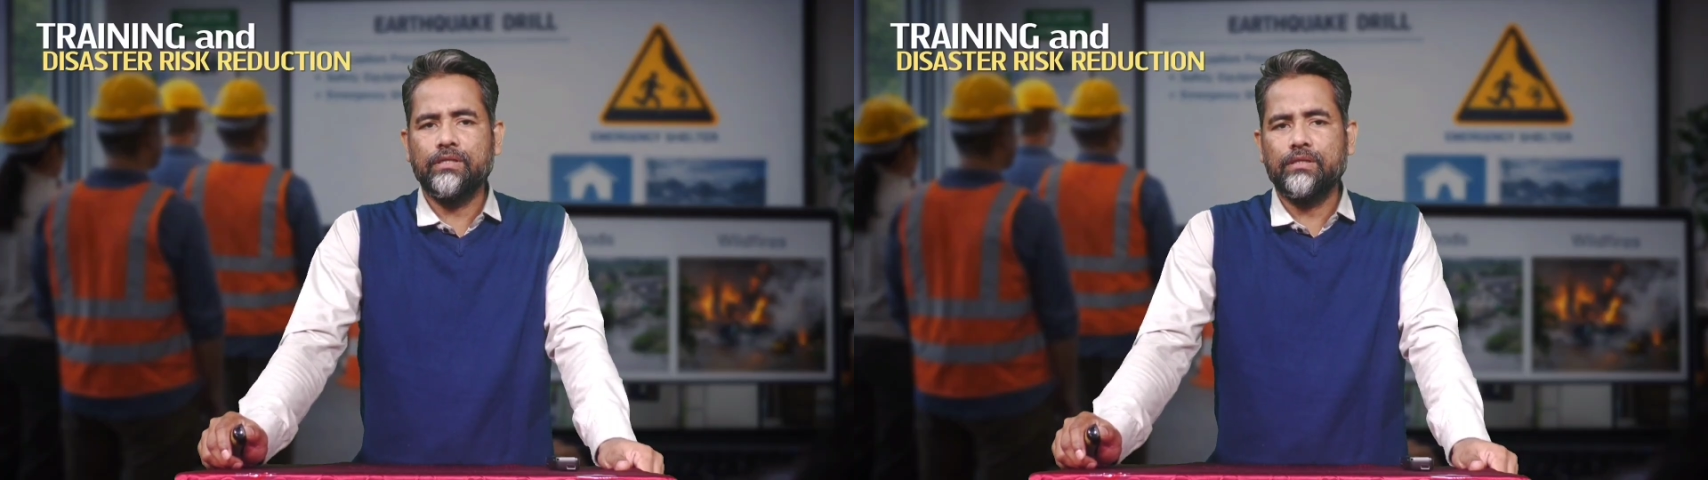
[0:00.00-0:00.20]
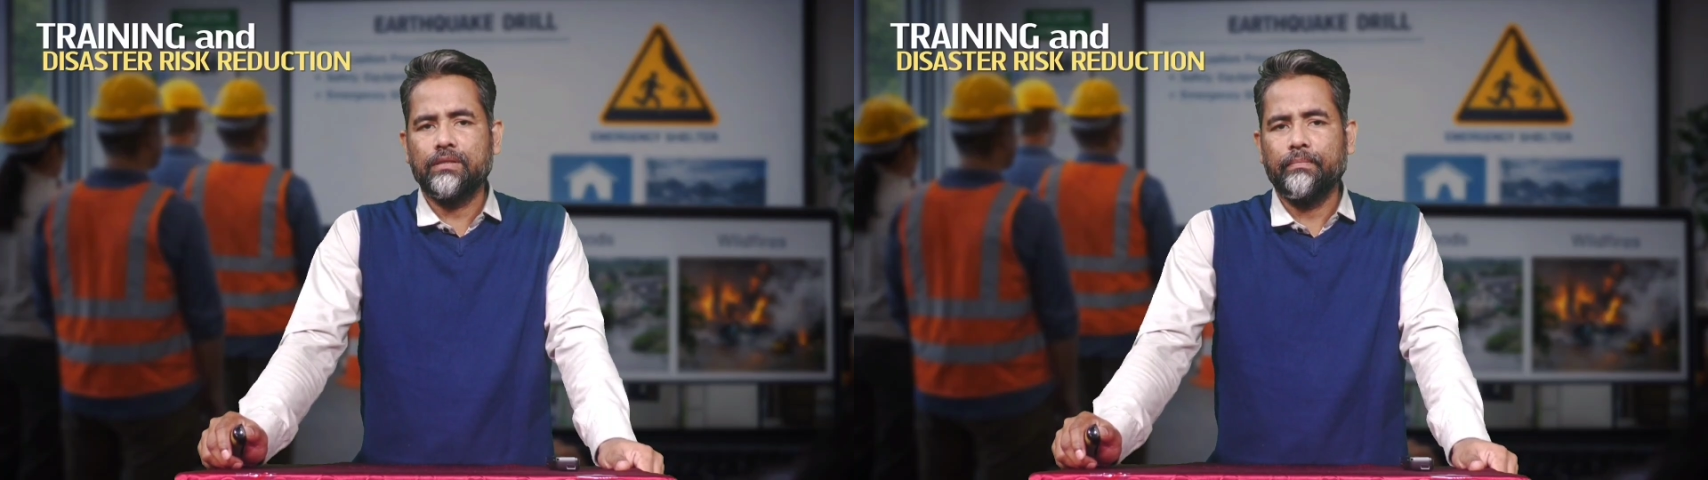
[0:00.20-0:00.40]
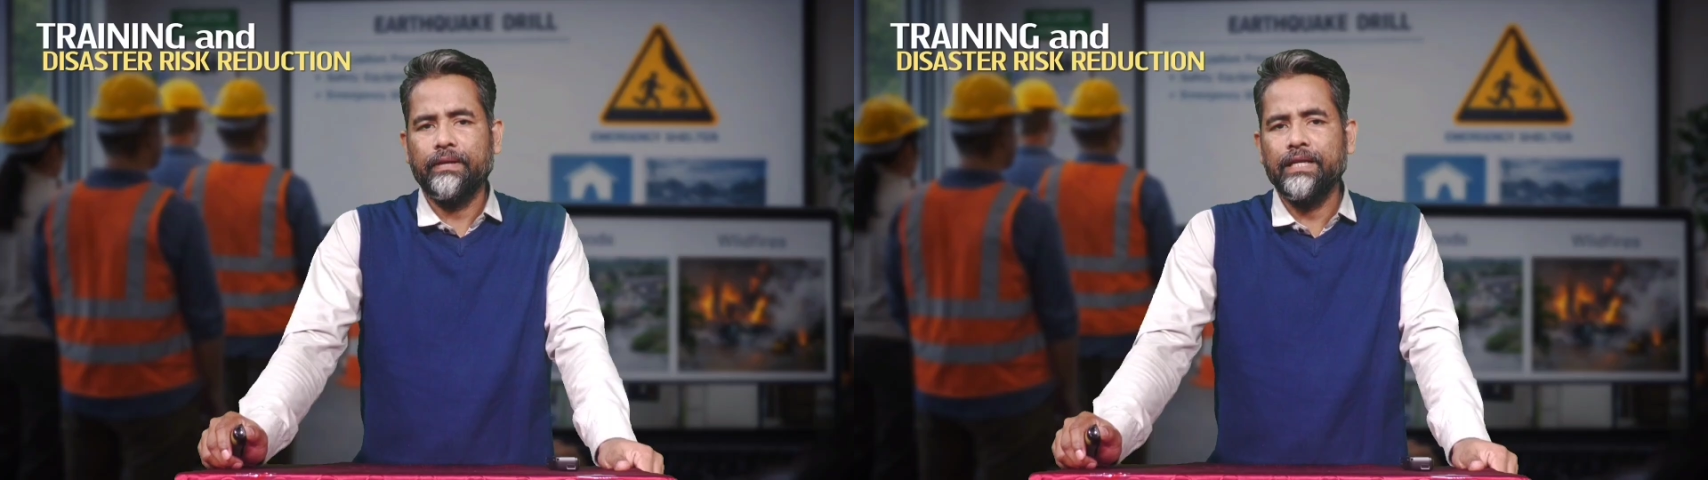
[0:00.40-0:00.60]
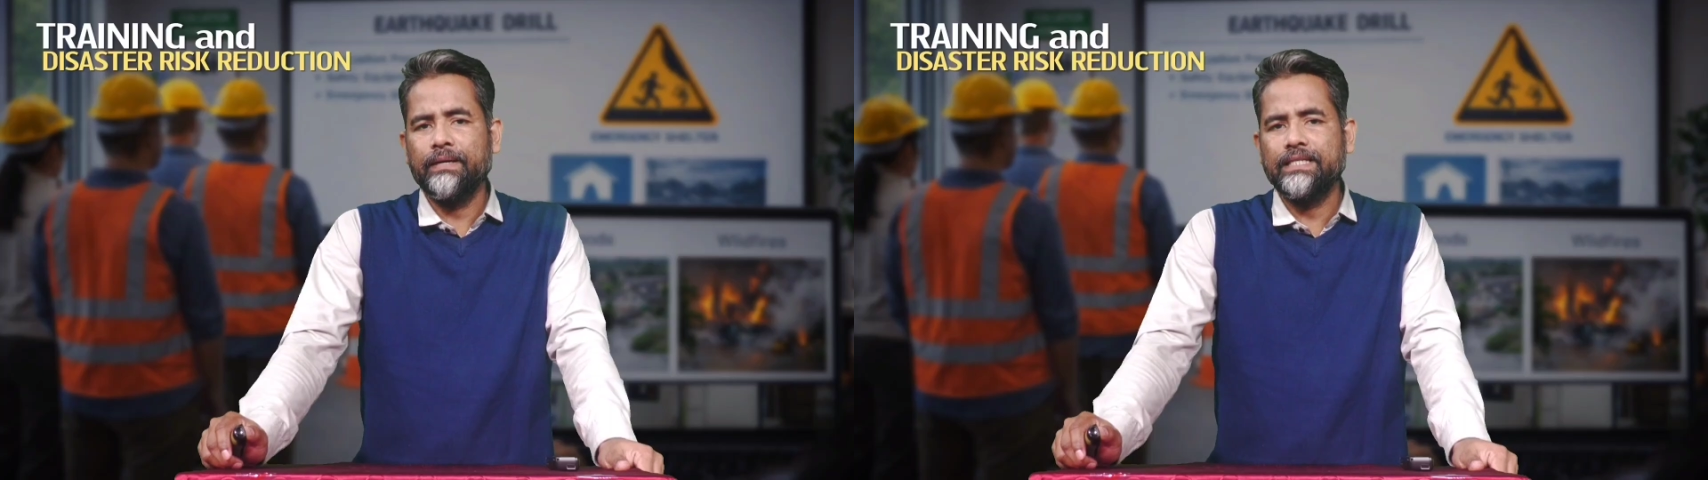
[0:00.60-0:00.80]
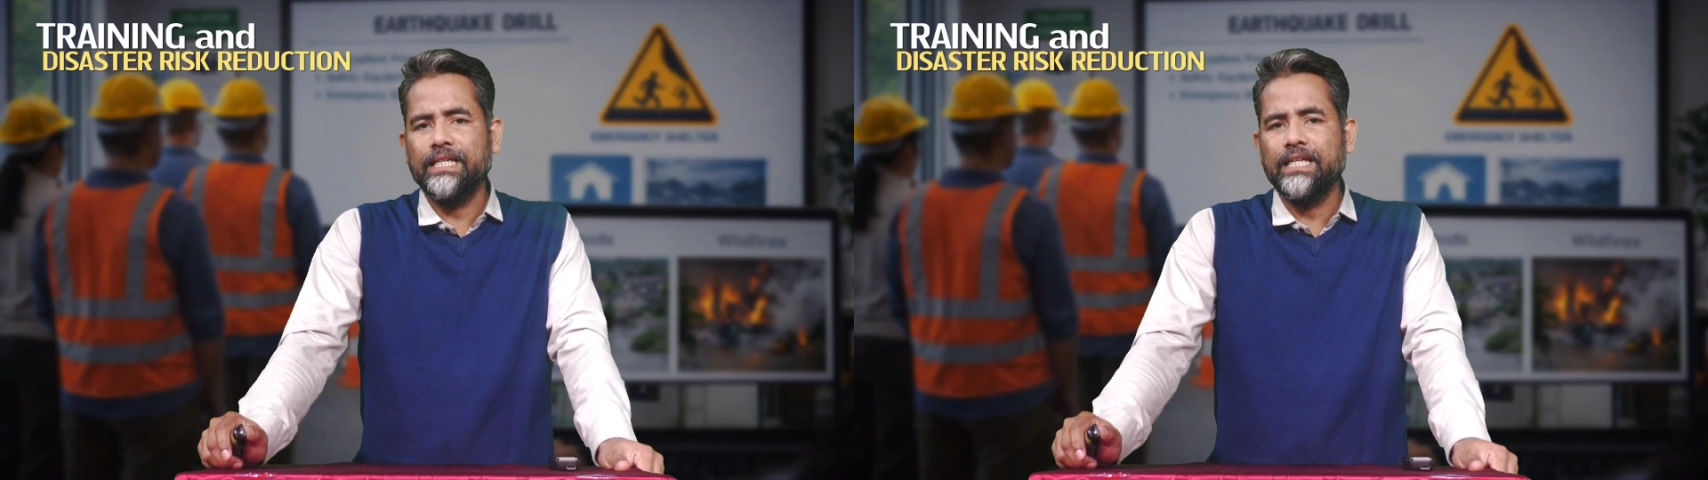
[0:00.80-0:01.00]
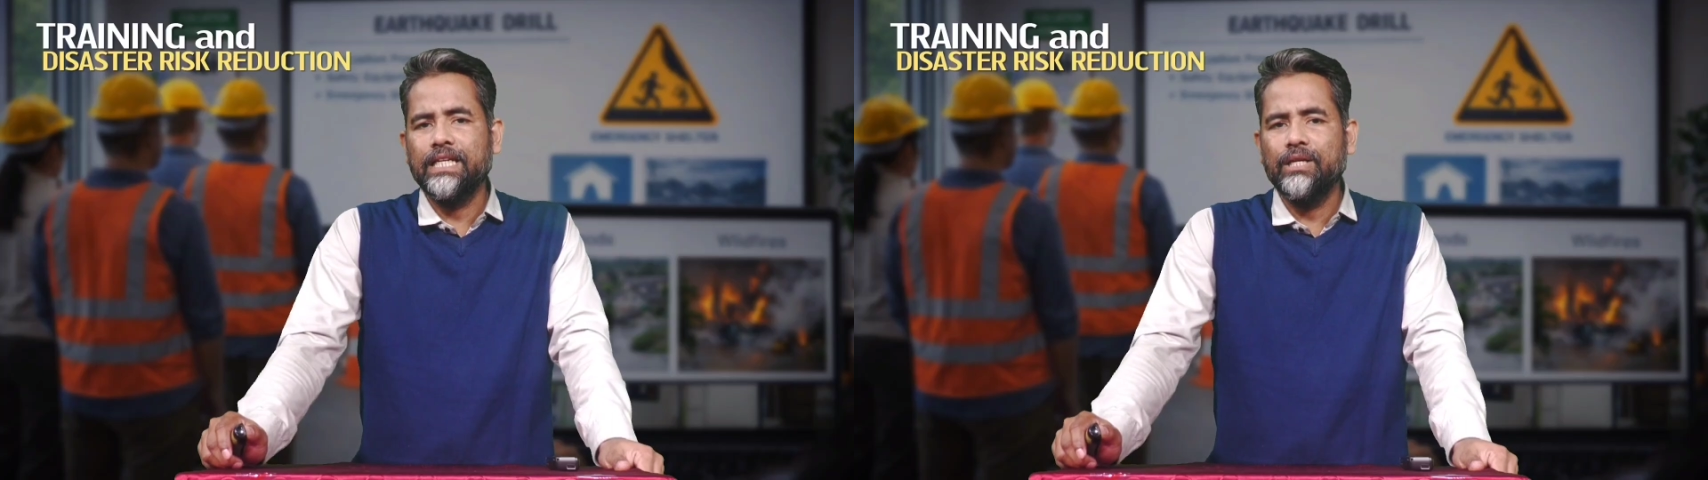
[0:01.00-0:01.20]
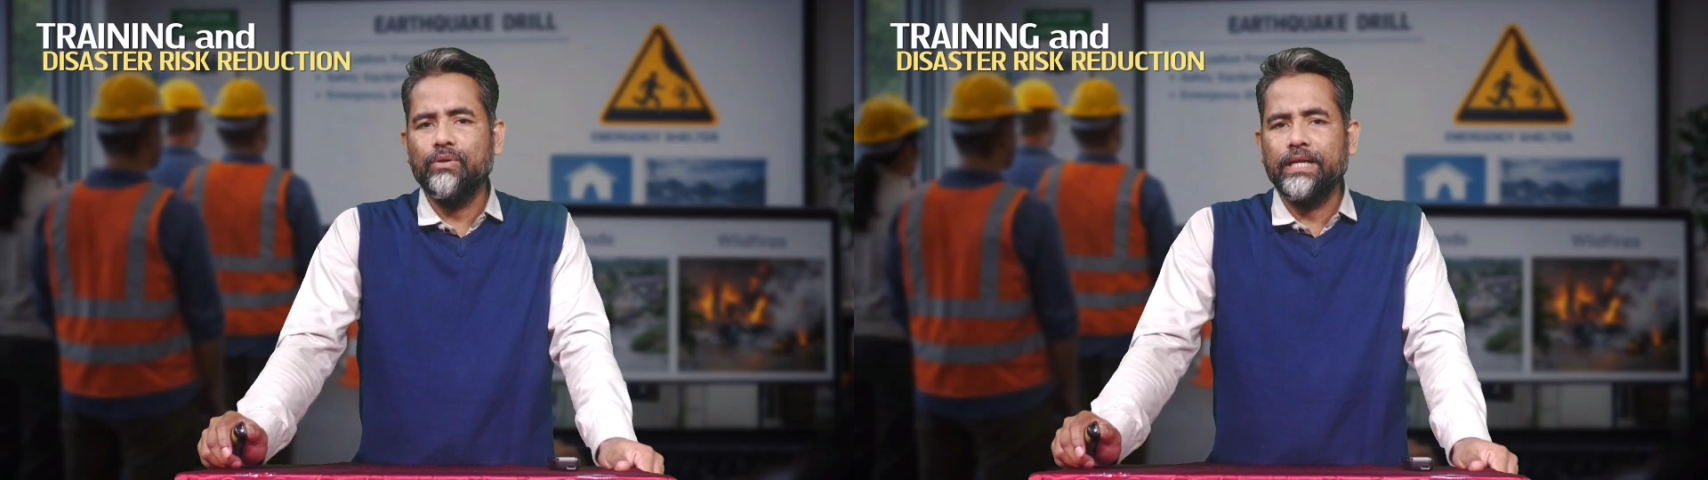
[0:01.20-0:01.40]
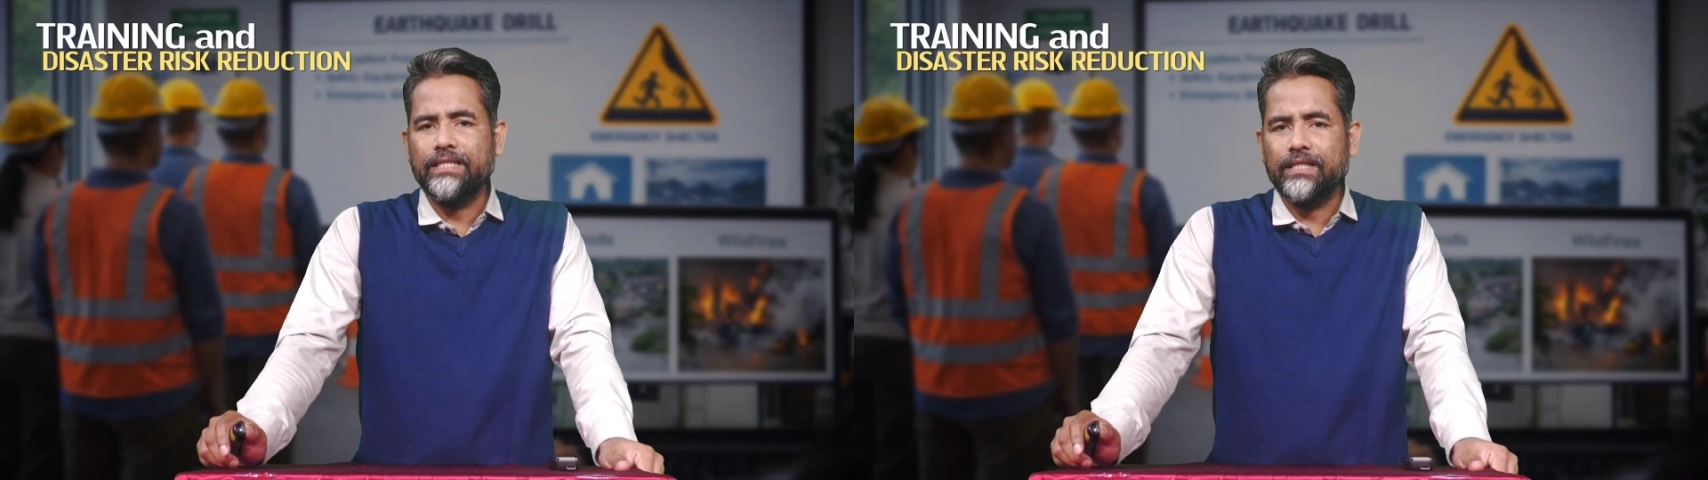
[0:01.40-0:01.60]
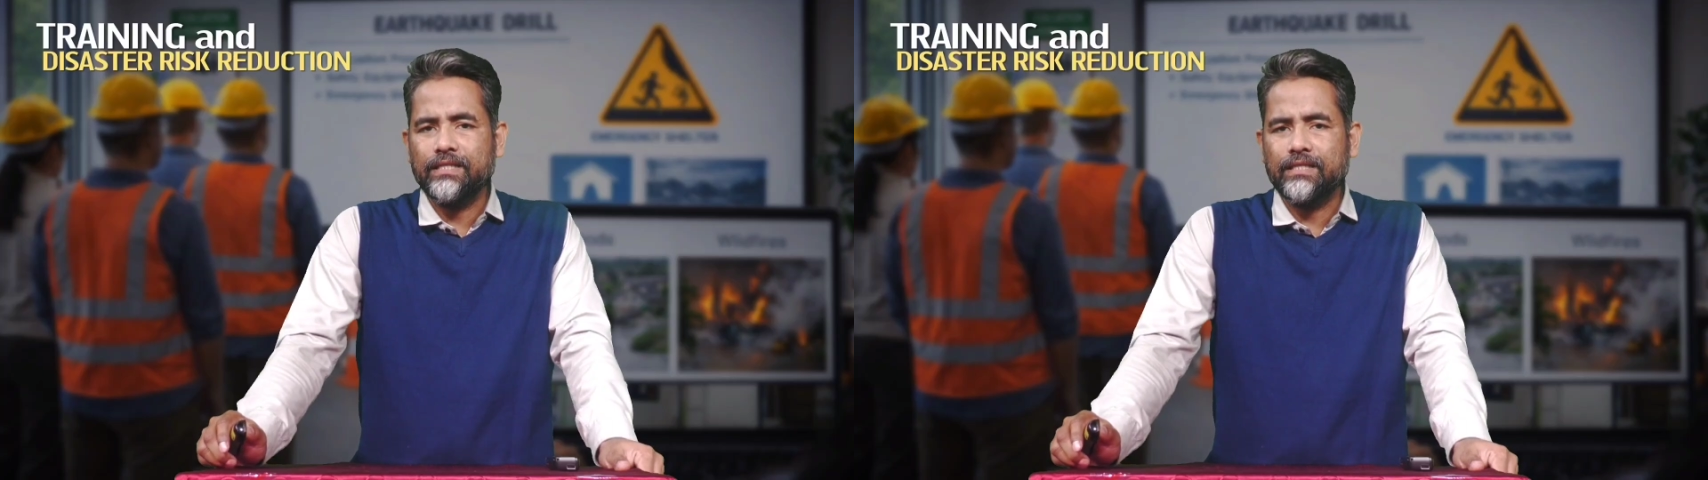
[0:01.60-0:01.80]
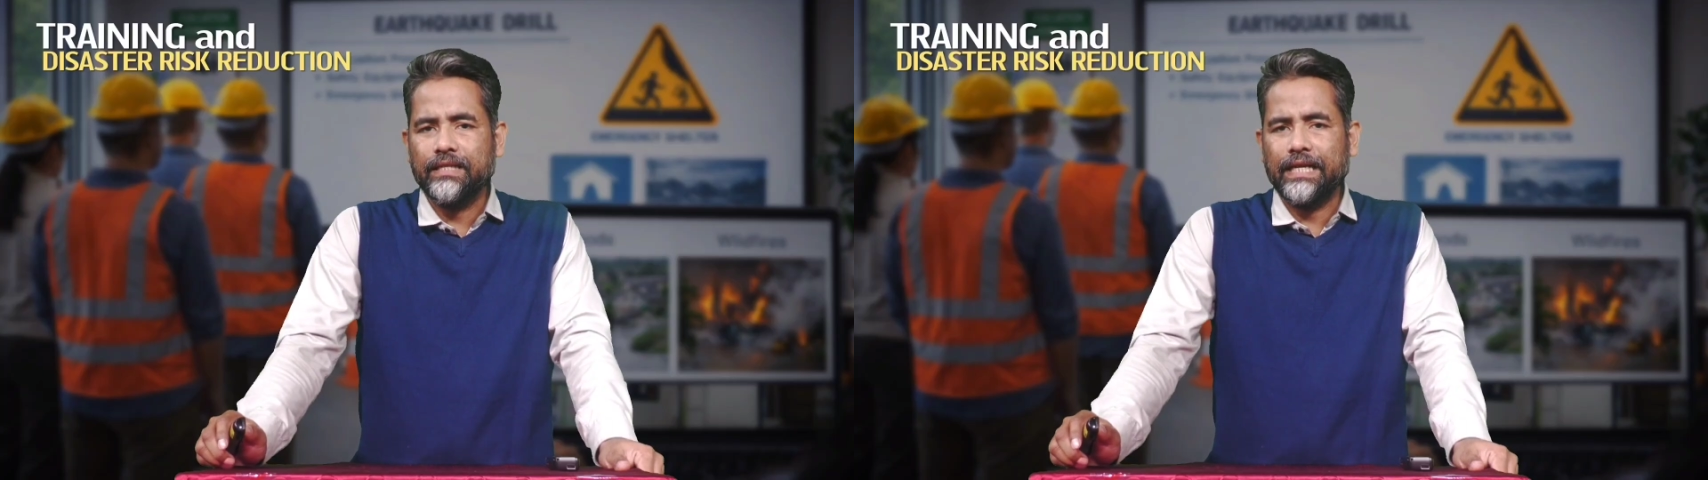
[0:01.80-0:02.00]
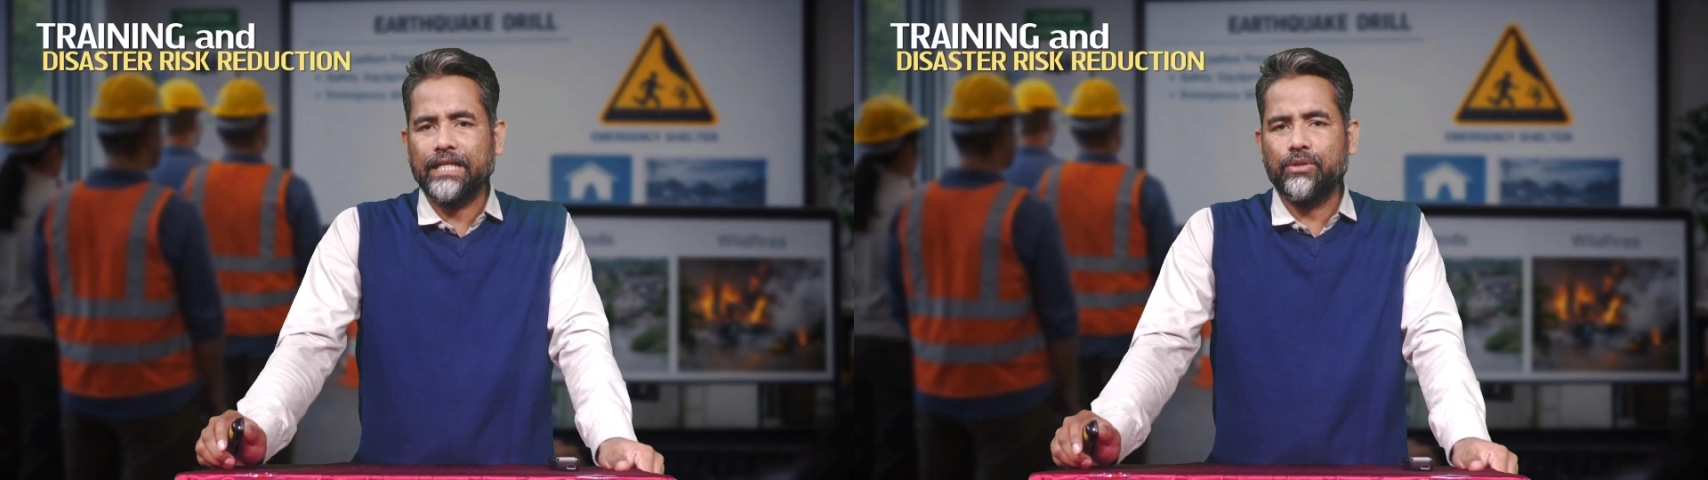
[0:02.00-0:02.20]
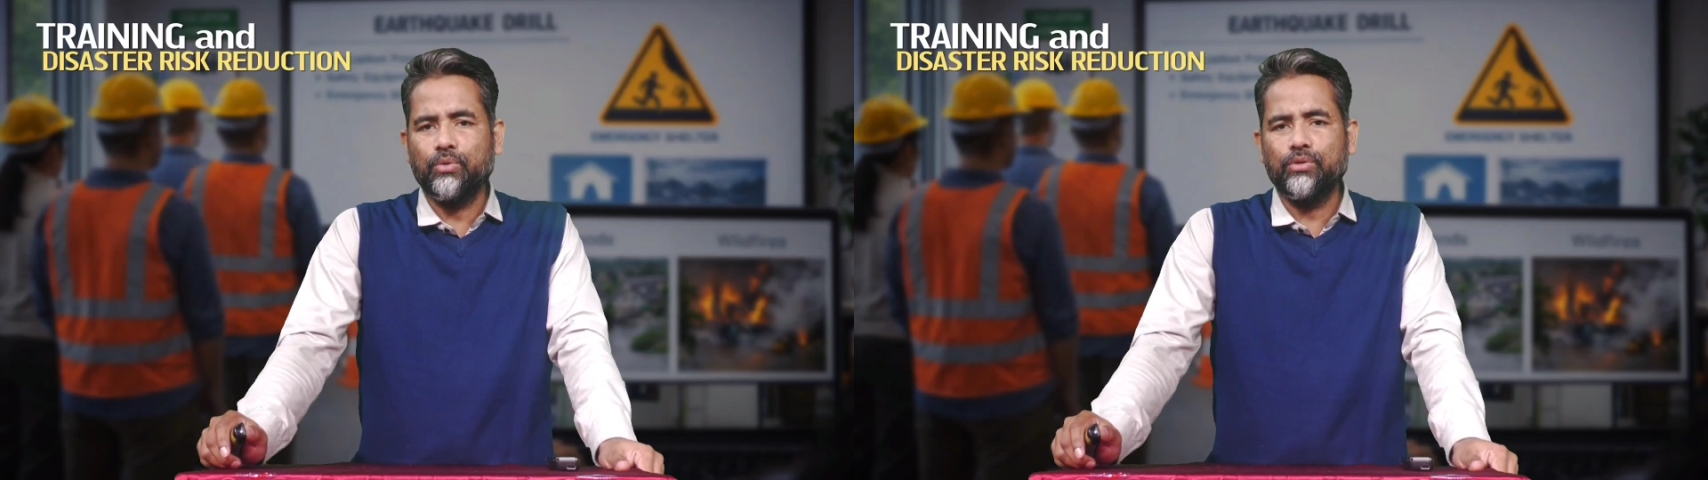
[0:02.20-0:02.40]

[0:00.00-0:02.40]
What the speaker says: minimizing new dangers that could